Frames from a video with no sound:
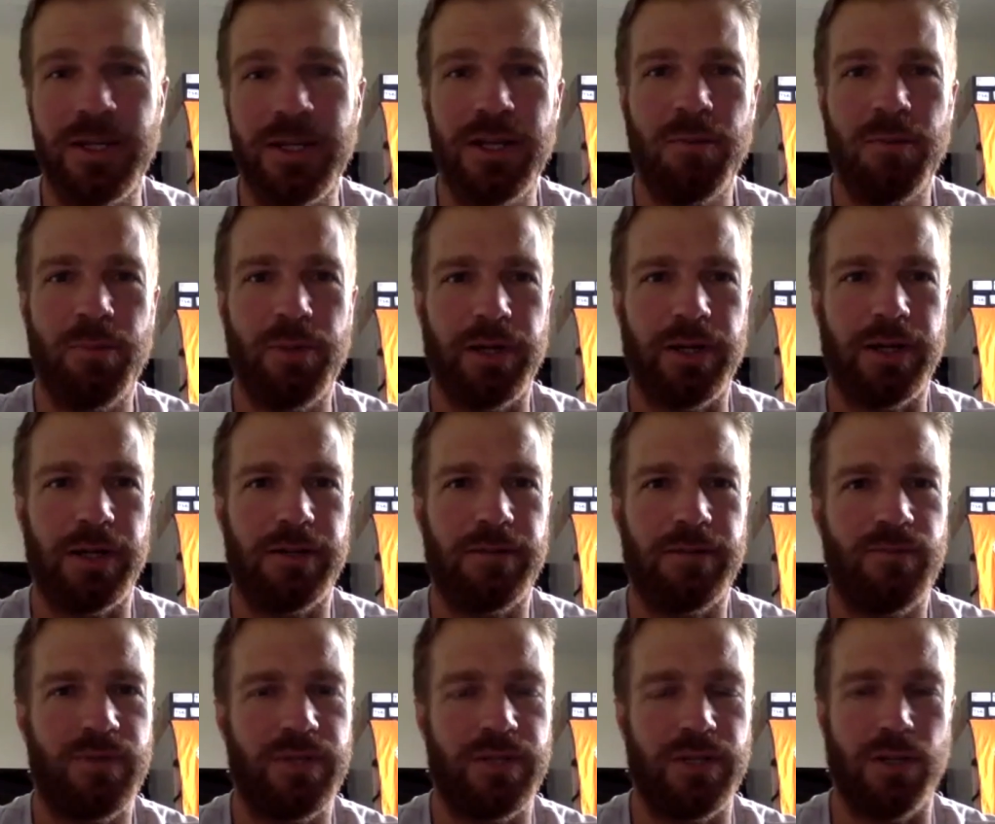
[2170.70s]
but
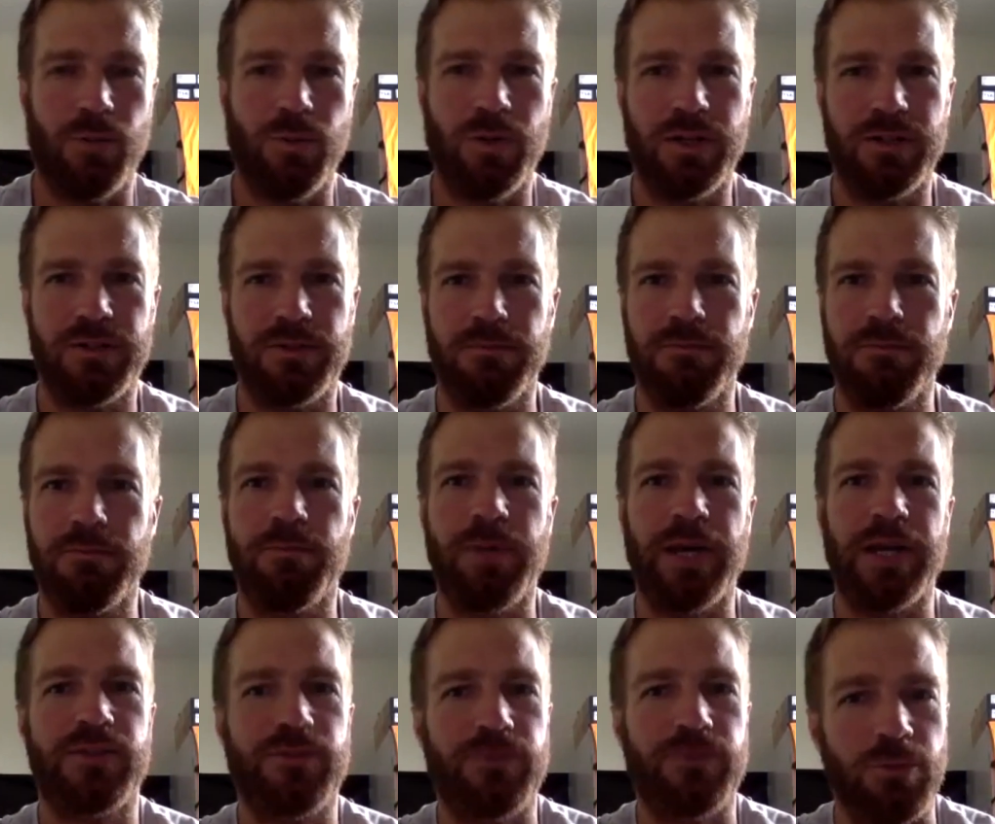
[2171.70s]
what's
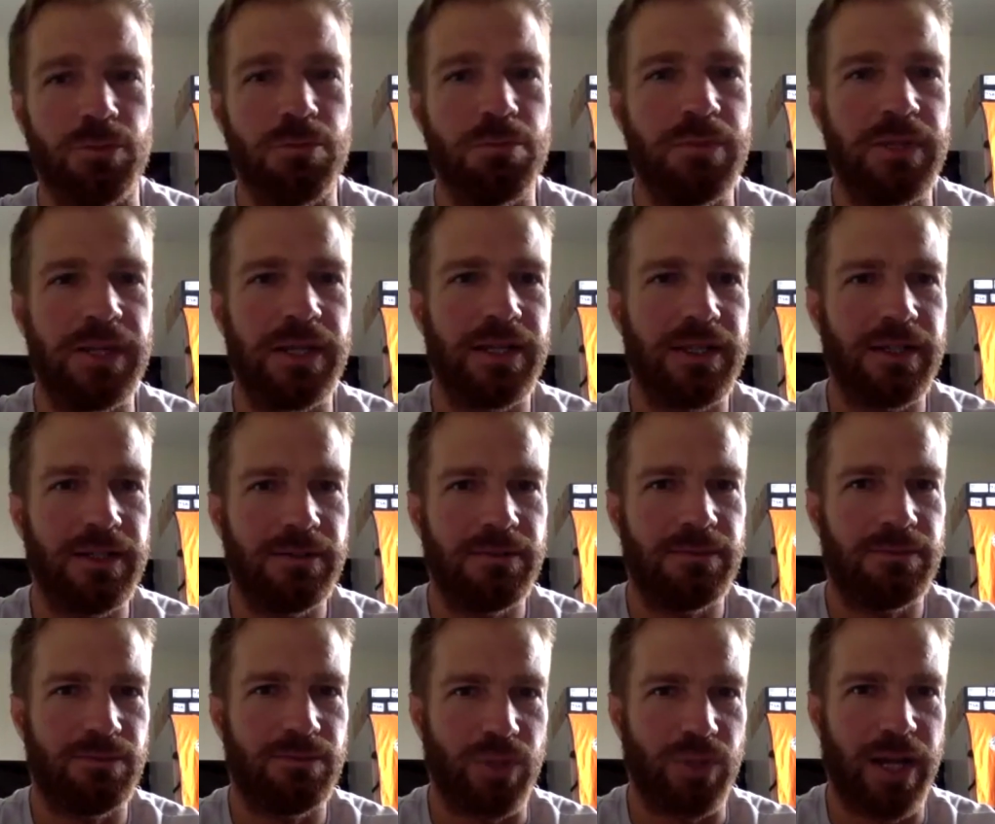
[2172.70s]
best for me,
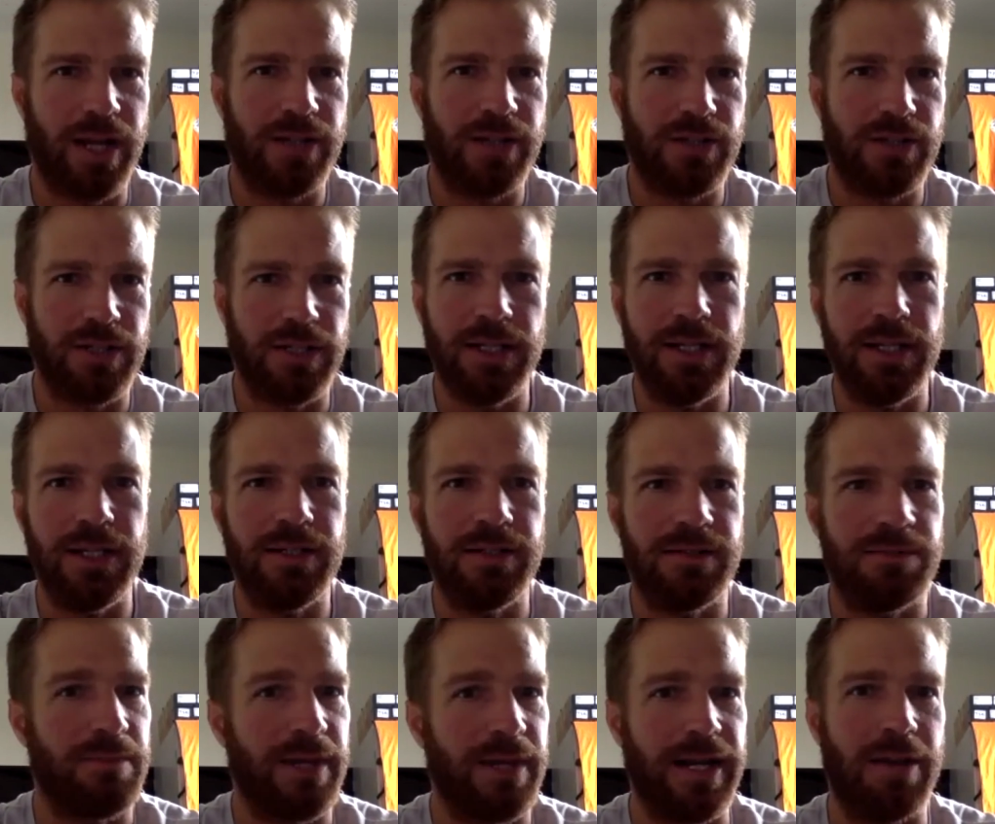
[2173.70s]
what I should eat
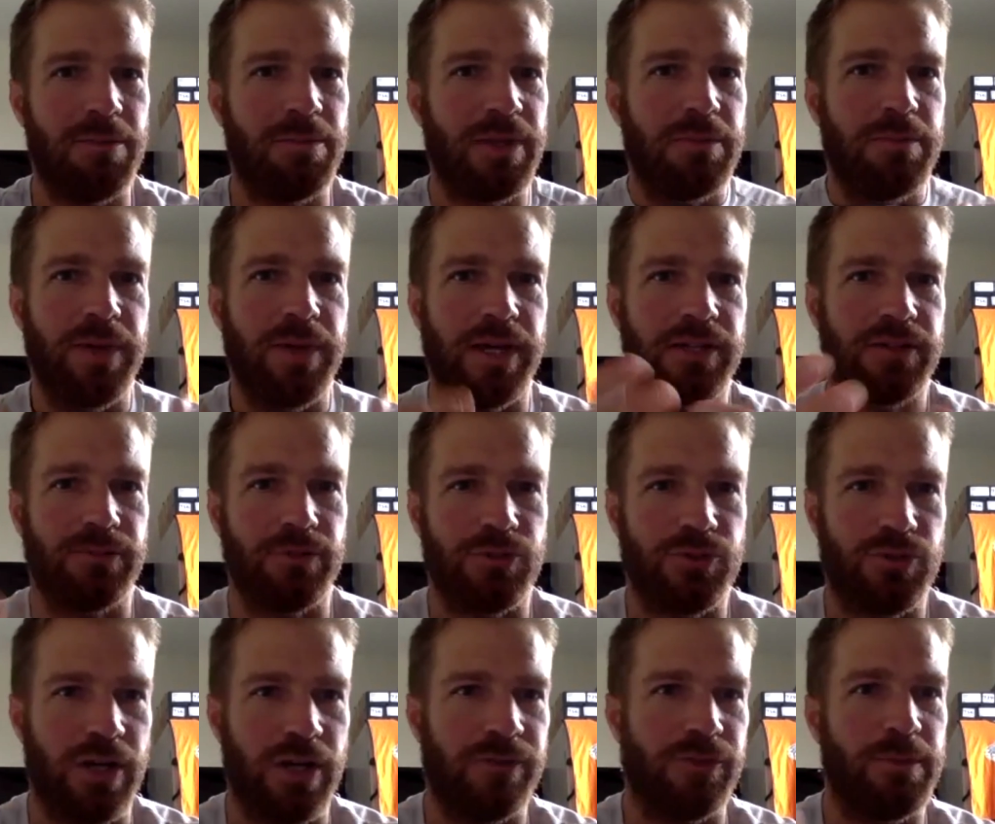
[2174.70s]
may not be best for
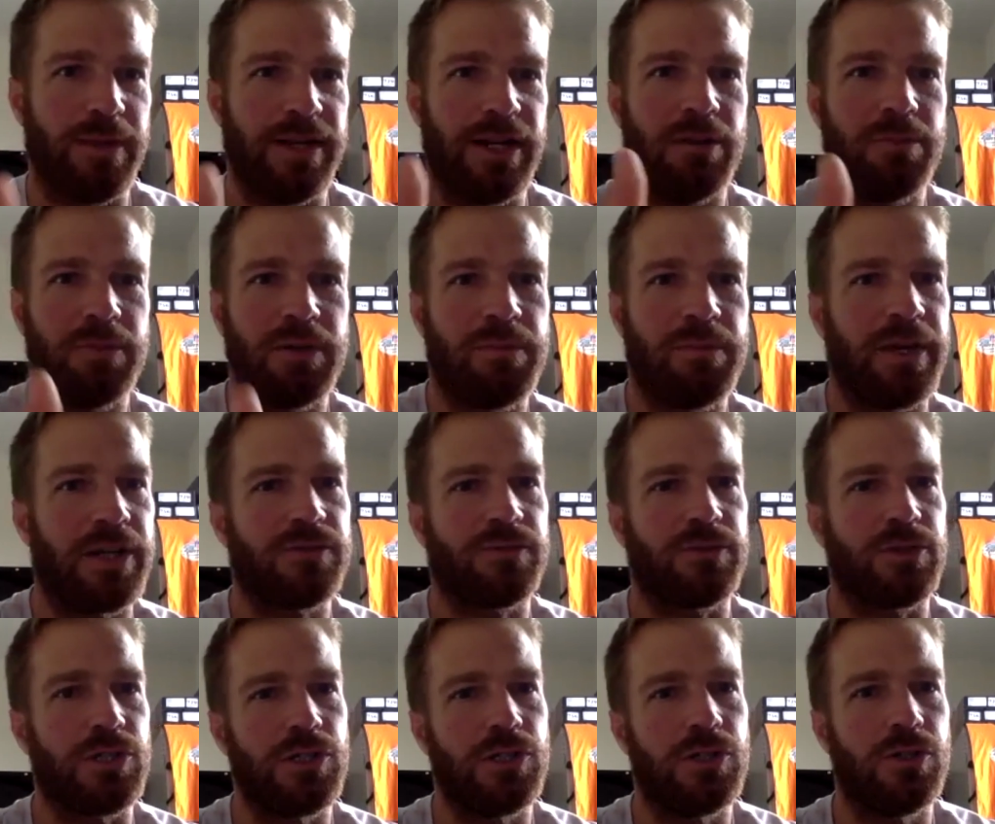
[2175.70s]
Trevor, may not be best for
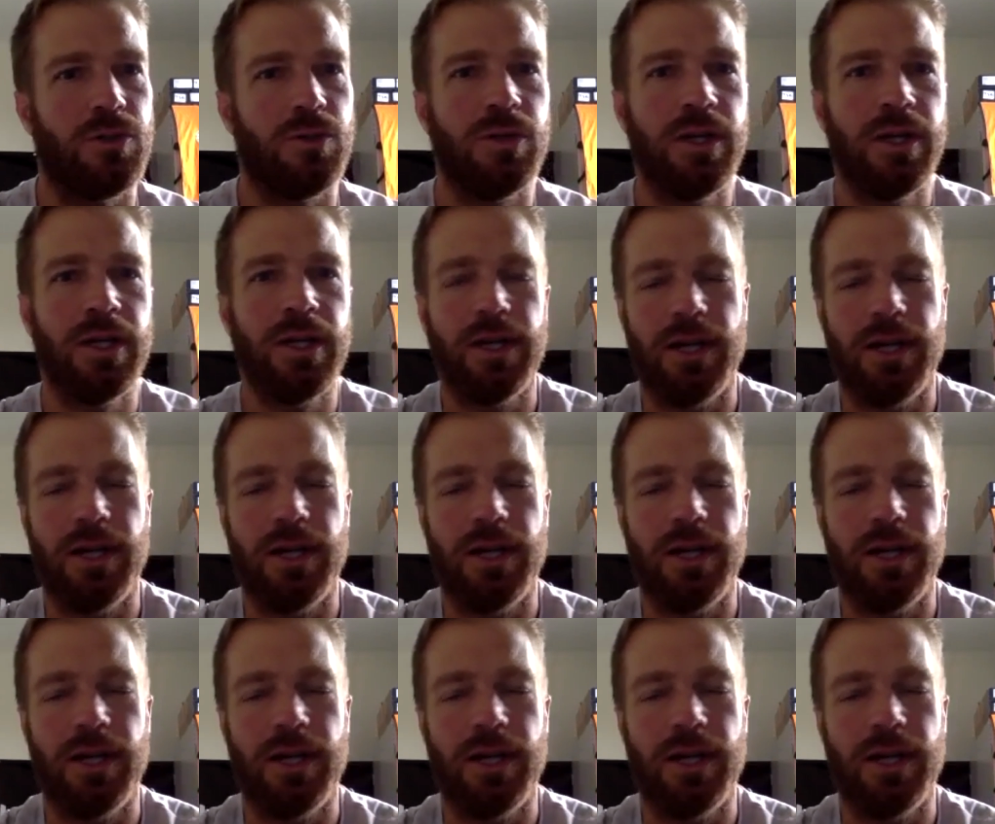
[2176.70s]
you.